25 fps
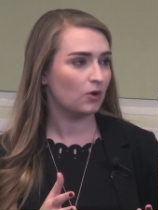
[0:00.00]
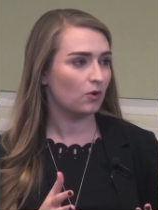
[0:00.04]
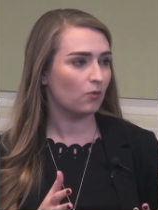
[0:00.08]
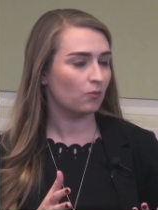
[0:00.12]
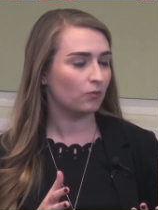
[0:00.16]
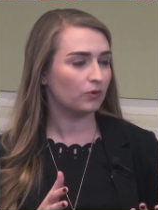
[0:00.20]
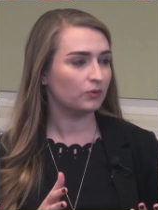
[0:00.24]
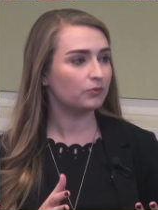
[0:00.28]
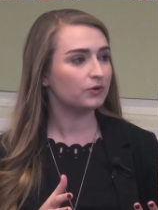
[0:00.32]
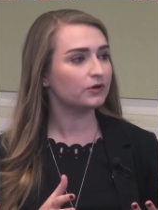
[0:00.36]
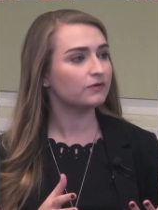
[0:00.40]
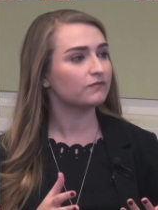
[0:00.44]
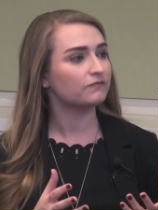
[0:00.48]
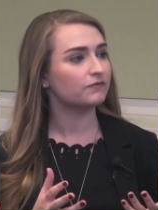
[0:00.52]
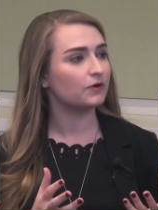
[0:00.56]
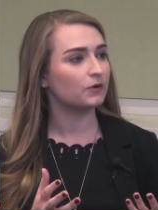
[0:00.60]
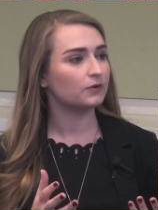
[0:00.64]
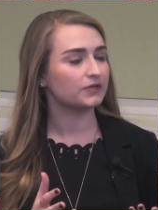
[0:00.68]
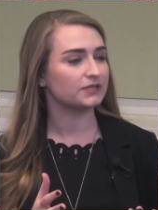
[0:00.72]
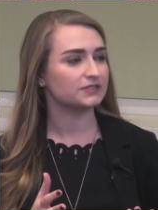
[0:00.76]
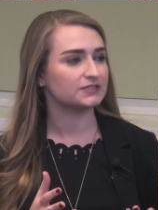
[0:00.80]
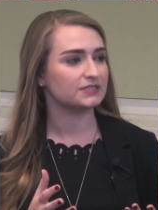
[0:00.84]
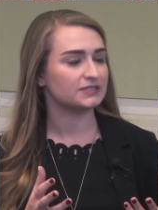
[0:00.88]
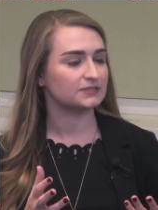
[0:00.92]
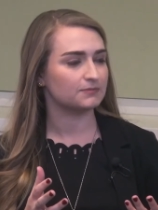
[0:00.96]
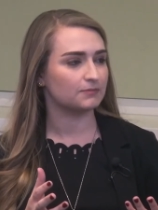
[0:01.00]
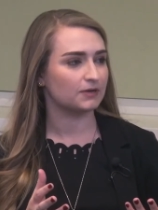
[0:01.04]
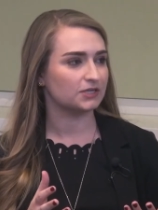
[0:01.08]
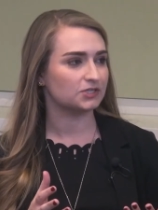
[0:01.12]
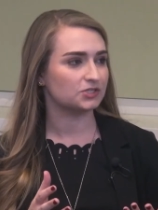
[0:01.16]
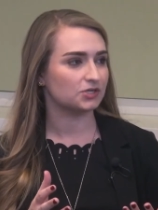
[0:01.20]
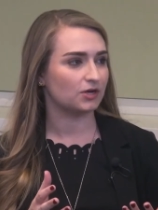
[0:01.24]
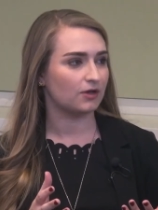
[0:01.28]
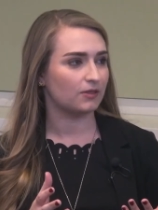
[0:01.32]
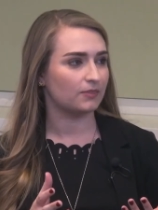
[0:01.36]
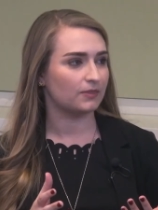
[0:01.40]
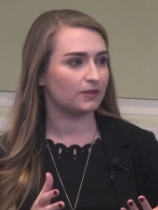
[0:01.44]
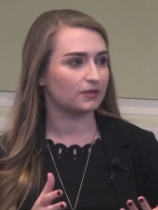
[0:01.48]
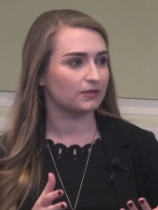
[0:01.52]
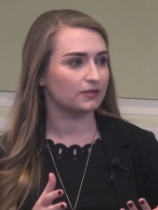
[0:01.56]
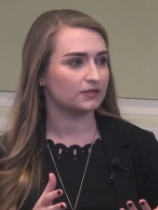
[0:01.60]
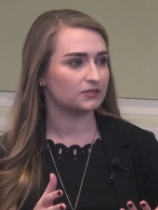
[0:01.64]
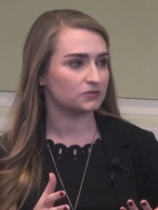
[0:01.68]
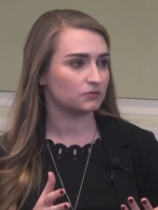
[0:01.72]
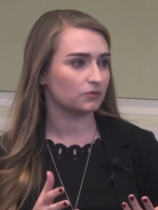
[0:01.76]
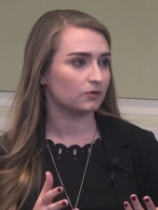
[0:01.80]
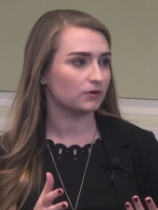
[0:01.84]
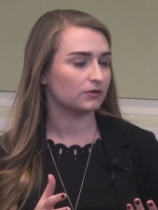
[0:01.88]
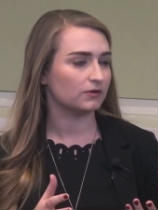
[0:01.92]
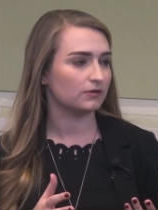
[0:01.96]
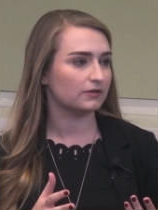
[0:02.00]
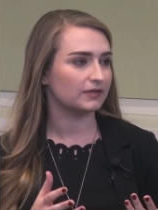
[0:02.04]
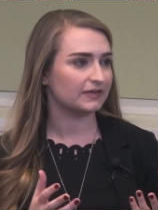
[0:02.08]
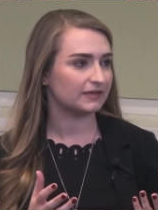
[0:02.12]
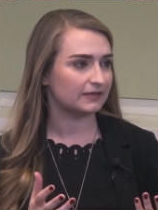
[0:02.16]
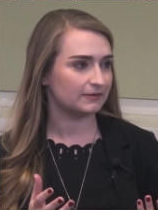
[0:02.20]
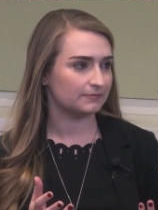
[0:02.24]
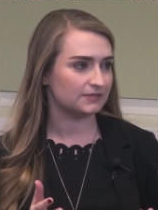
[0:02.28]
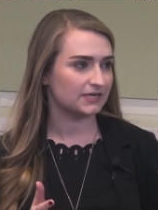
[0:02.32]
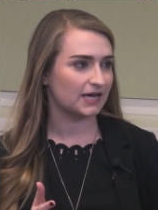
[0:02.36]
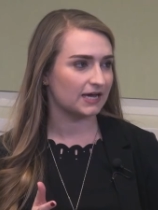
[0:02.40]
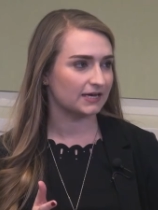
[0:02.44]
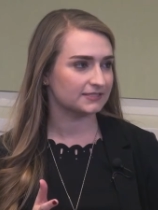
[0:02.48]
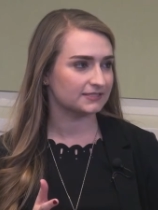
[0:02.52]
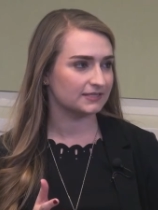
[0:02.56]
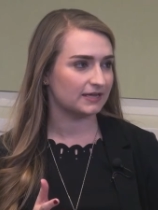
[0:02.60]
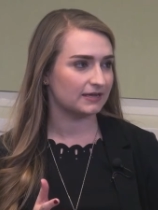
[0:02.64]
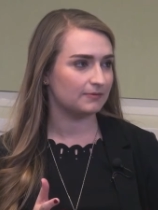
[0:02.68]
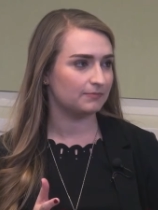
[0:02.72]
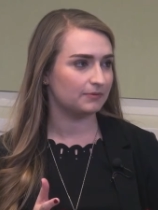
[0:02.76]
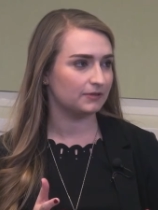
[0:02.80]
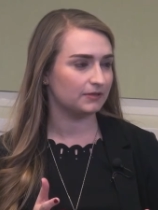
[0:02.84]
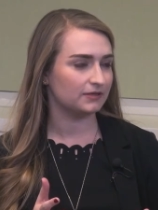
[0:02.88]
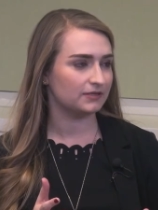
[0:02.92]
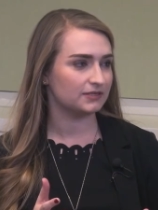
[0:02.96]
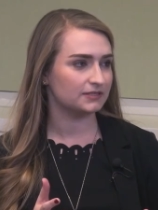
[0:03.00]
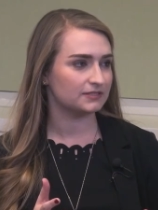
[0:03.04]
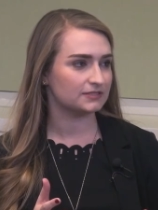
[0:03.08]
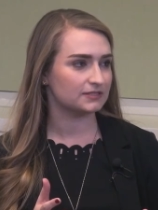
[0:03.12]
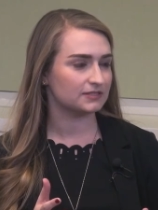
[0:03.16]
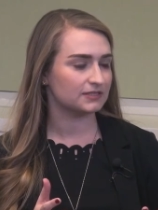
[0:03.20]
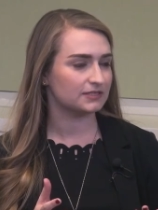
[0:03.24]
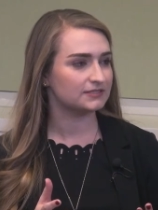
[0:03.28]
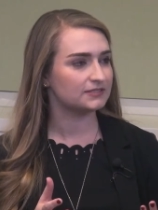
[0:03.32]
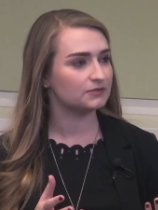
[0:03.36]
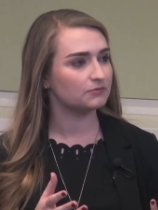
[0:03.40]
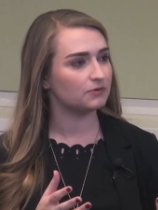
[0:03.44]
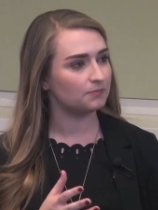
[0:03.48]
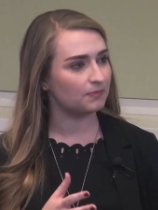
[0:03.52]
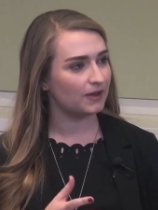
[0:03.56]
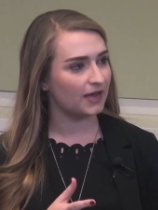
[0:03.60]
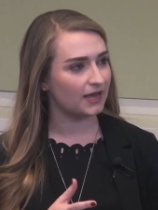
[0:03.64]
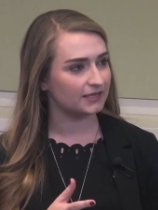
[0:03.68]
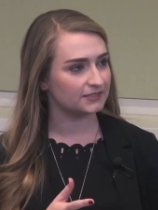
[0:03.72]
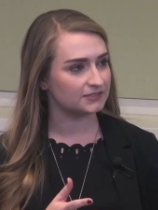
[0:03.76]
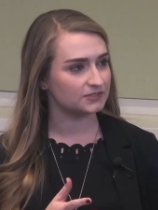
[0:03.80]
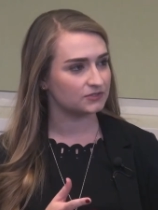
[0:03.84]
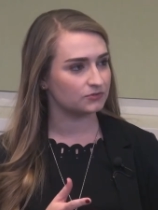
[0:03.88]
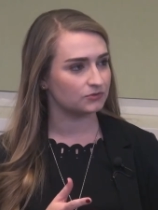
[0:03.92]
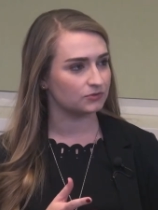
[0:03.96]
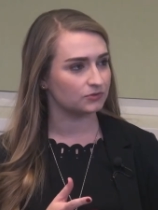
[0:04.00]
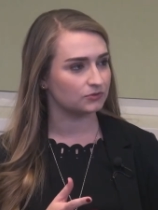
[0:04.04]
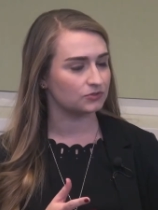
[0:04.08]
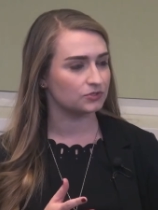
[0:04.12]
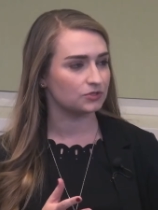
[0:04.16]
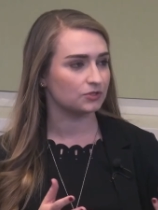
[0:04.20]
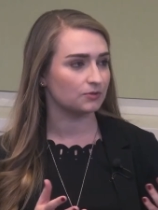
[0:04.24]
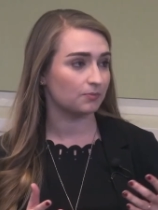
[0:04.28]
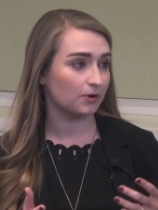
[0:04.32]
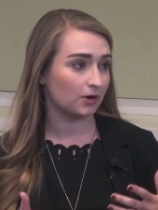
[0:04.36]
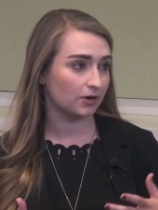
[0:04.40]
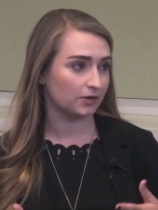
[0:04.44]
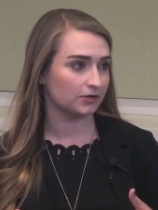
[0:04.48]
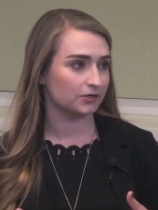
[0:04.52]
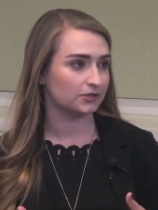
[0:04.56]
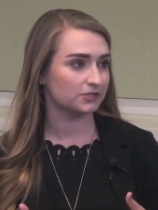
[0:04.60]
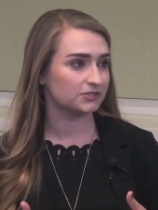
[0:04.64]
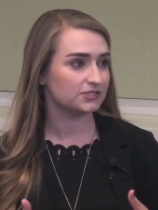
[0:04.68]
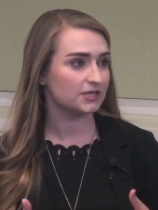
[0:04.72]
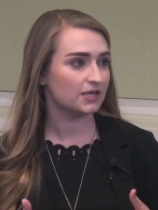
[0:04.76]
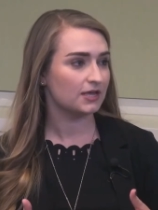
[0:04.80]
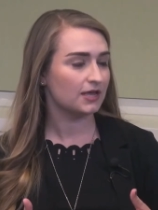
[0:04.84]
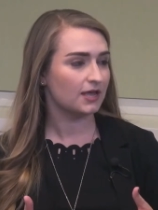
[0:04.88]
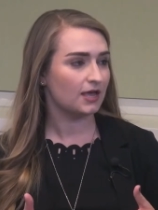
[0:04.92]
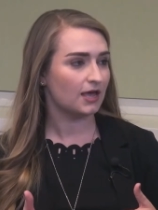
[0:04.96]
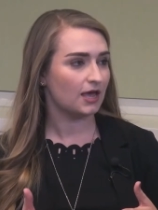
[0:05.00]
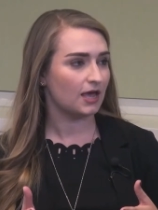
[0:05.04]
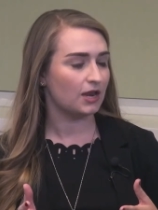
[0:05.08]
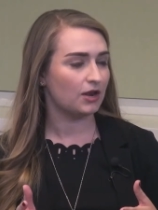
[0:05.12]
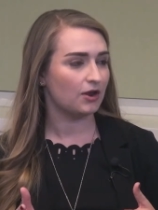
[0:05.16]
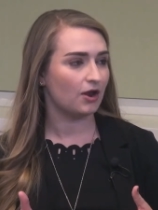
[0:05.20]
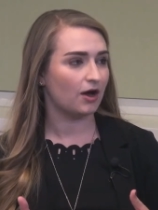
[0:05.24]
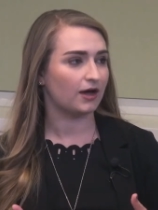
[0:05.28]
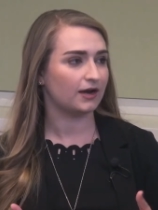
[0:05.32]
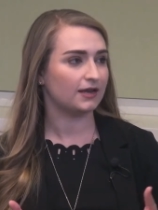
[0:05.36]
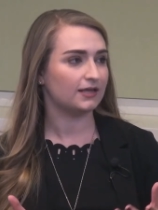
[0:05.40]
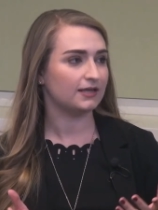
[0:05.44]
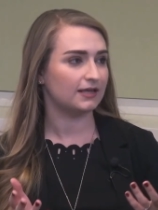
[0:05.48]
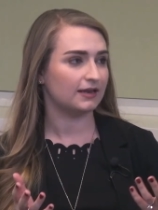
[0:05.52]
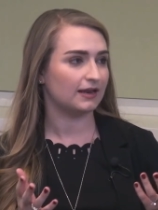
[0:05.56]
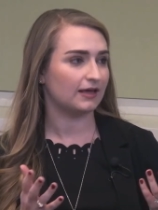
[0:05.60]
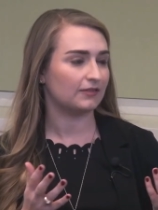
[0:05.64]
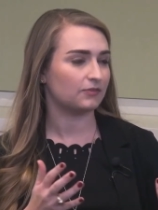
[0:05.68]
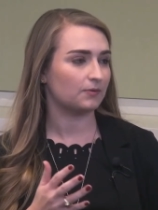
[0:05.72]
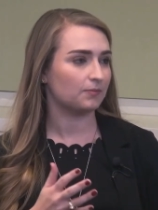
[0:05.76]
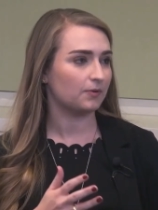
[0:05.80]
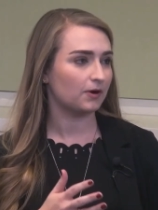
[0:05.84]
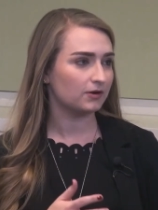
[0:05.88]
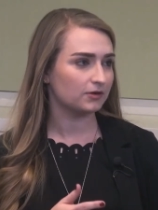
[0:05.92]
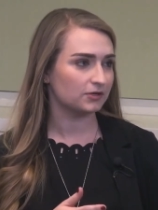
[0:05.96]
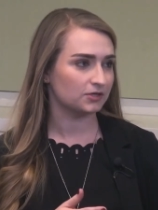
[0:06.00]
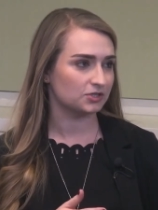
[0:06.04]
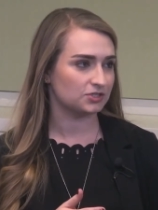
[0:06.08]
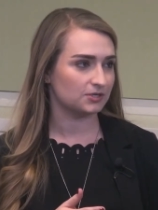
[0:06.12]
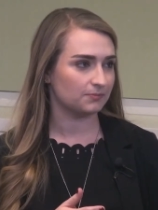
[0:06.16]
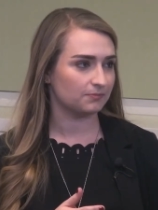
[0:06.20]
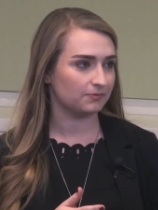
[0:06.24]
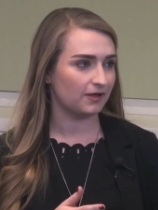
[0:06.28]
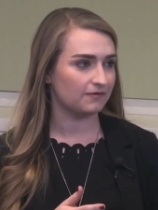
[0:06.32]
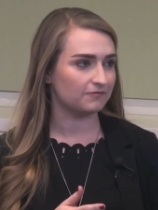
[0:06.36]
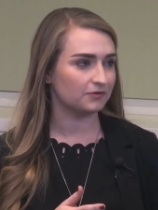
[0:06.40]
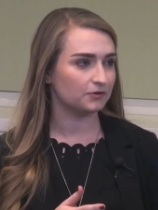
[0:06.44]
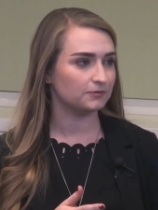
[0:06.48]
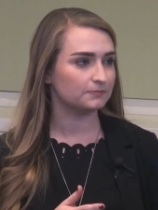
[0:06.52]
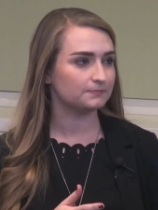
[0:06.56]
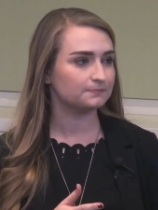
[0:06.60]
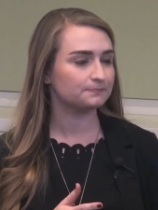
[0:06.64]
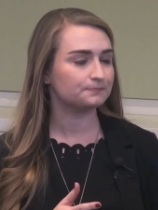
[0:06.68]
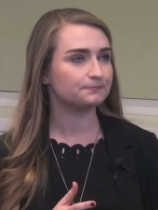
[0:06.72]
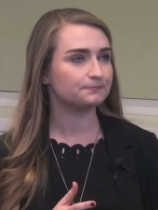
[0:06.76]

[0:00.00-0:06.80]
we wouldn't focus as much on the historical income tax liabilities because it would pass through to the partners and not hit at the partnership level.